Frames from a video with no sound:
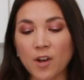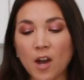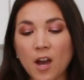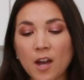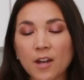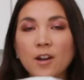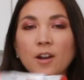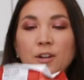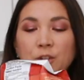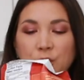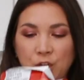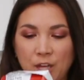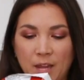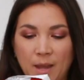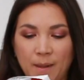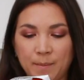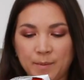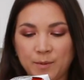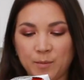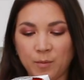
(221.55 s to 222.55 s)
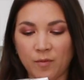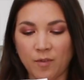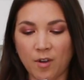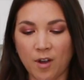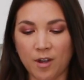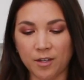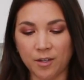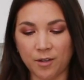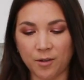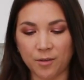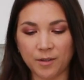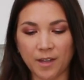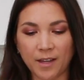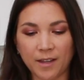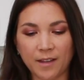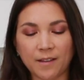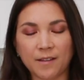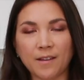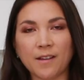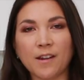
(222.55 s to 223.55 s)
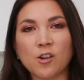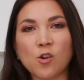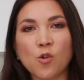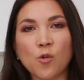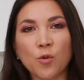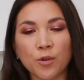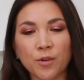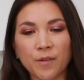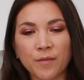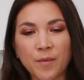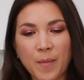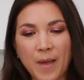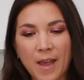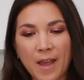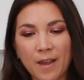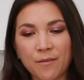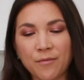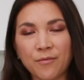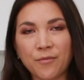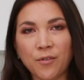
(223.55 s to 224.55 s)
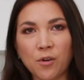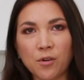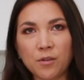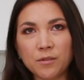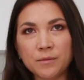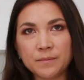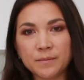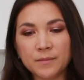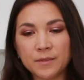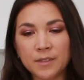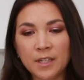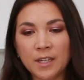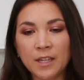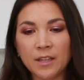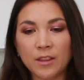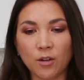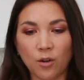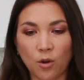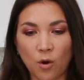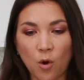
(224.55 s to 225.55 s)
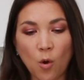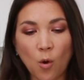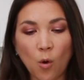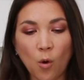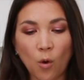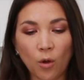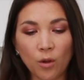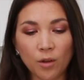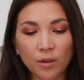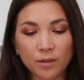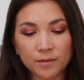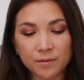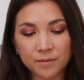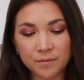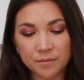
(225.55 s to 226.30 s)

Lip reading: got our chips. We've got, you know, like a quarter of a bag full. They're whole.